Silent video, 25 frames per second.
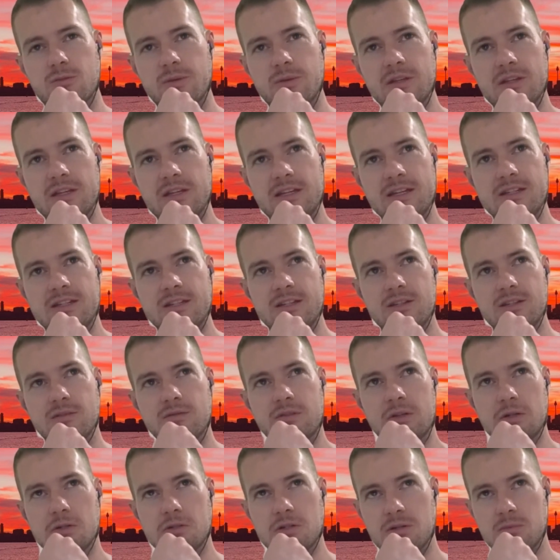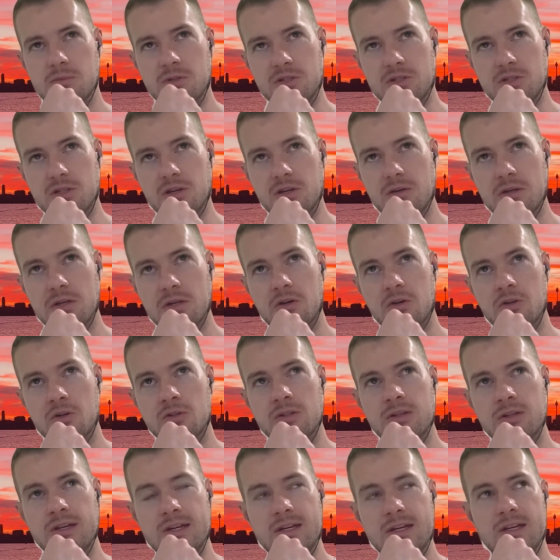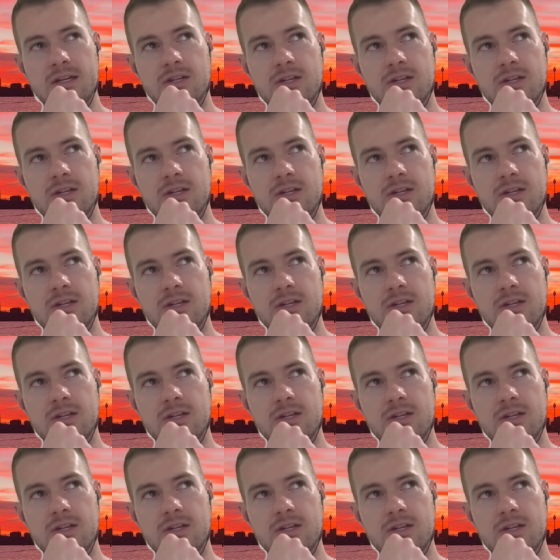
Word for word: a bit needy. You've not got much going on.